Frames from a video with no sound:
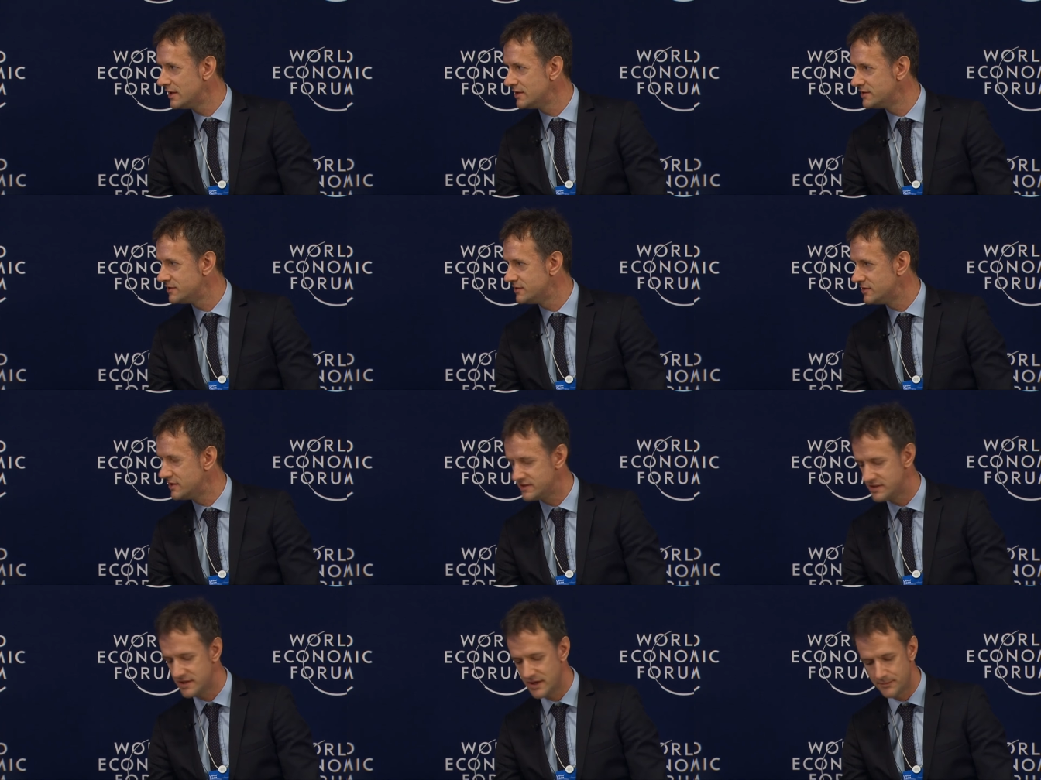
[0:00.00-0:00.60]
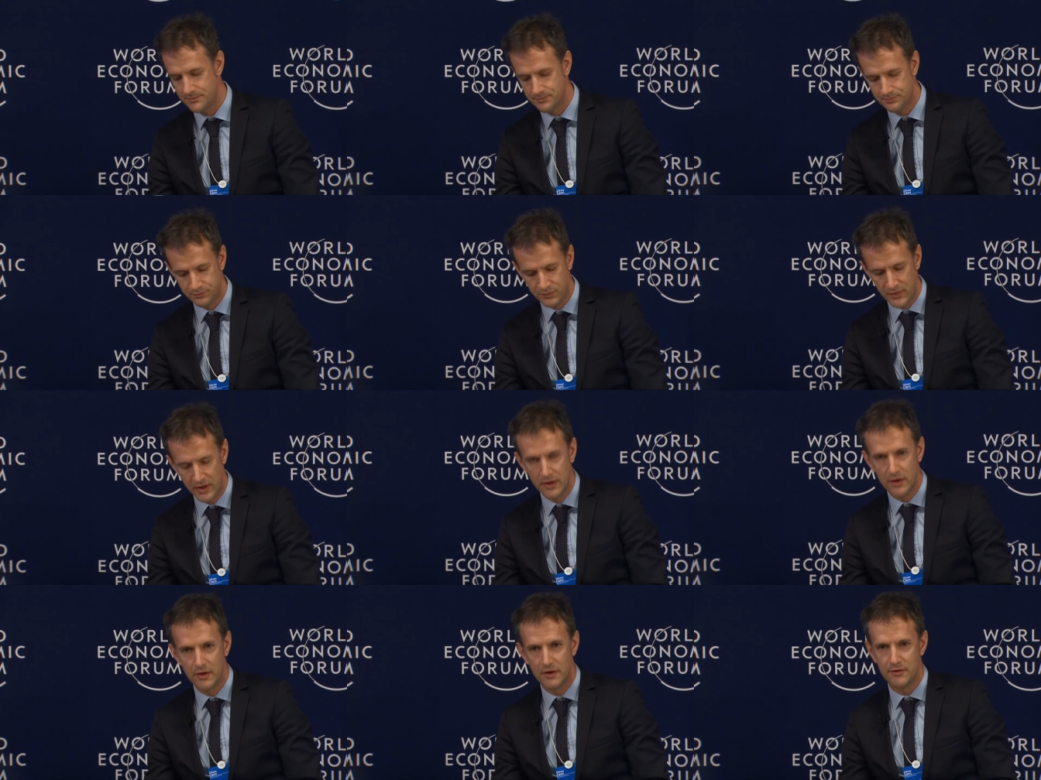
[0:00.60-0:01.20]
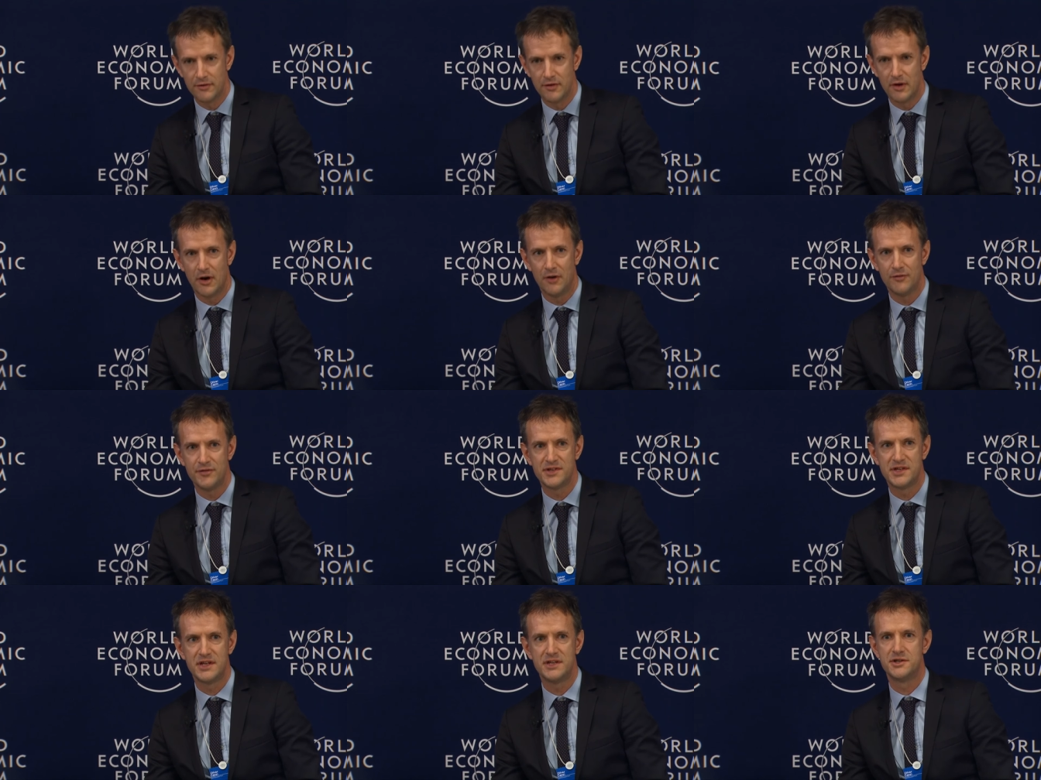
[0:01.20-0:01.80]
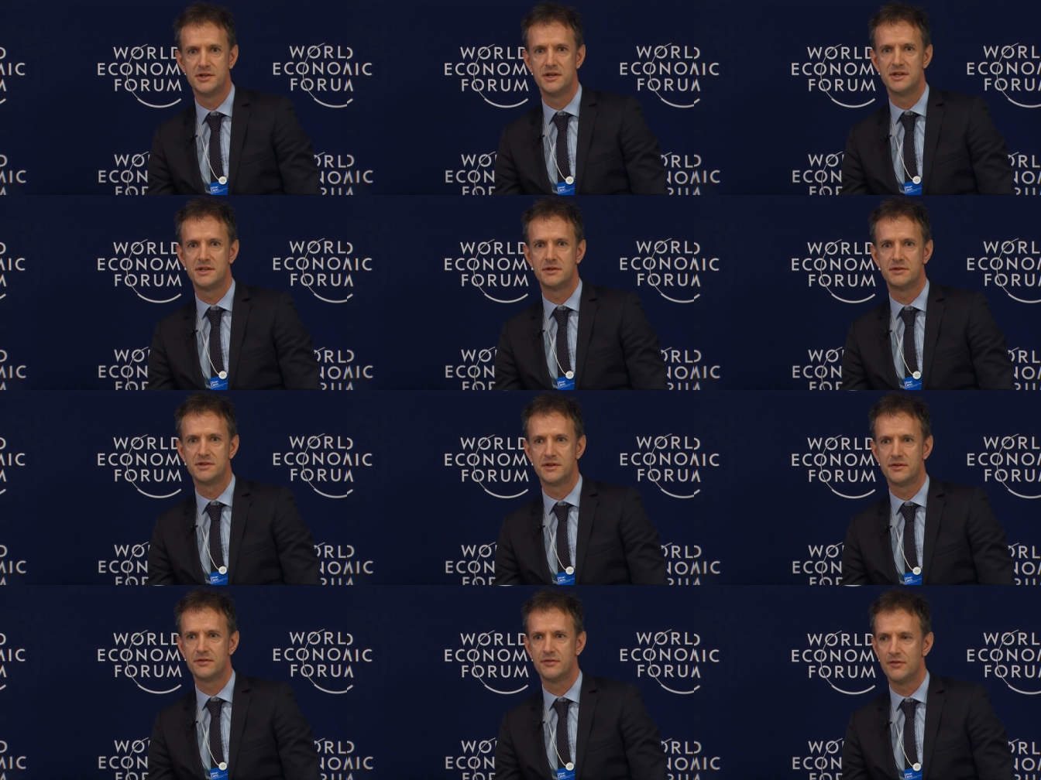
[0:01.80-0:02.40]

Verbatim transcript: in Tunisia. Obviously, Tunisia is a,